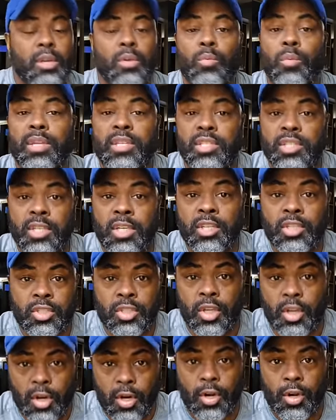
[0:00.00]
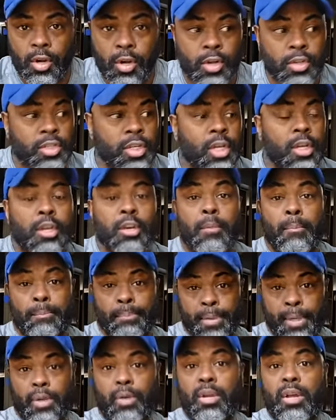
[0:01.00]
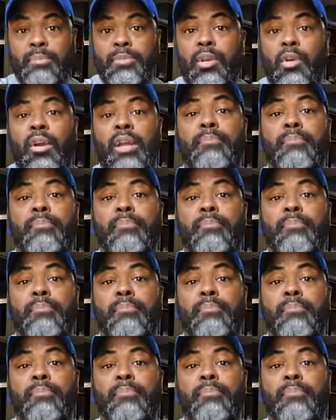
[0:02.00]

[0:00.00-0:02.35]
resist the urge, build up your